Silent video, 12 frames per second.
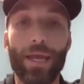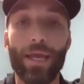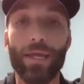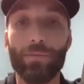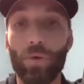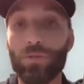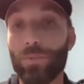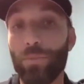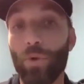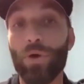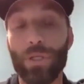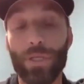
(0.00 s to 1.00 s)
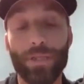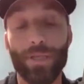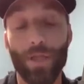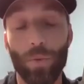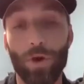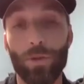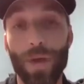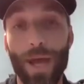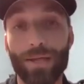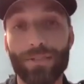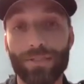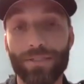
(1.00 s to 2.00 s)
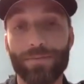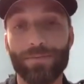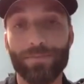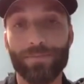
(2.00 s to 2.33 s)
and most importantly, that they're wearing masks.